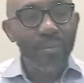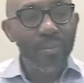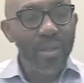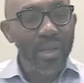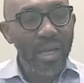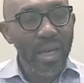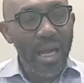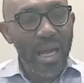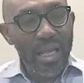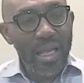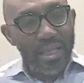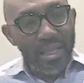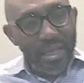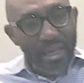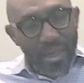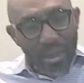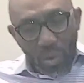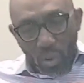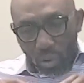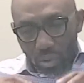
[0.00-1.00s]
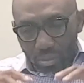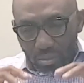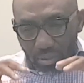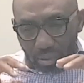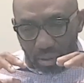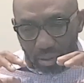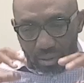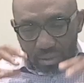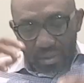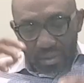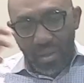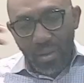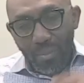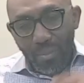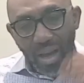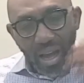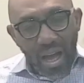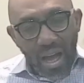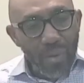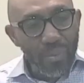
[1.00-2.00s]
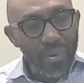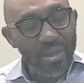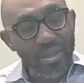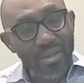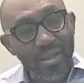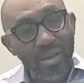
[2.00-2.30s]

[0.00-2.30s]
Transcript: and they somehow, in some